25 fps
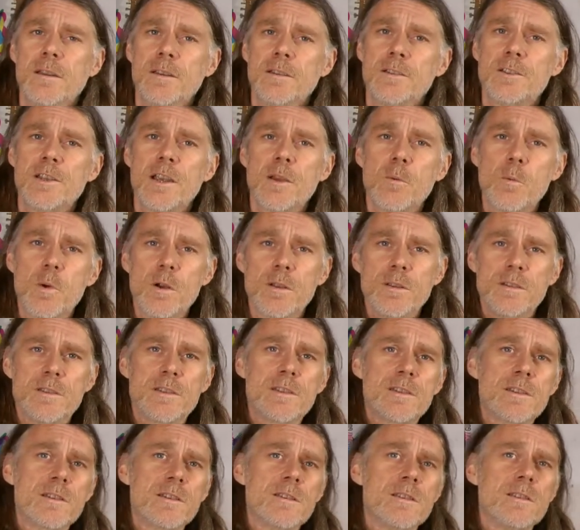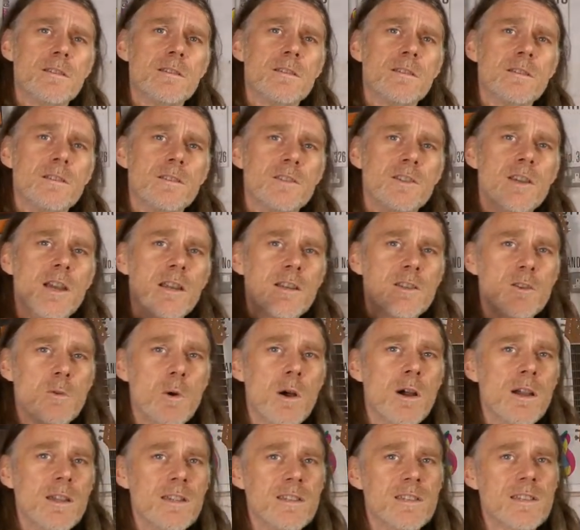Check once, check
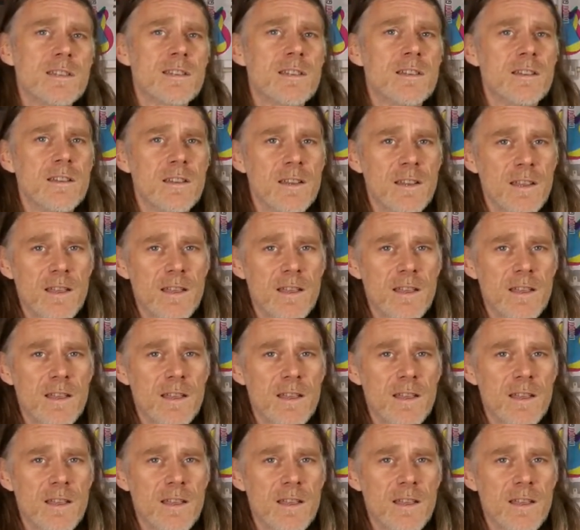twice.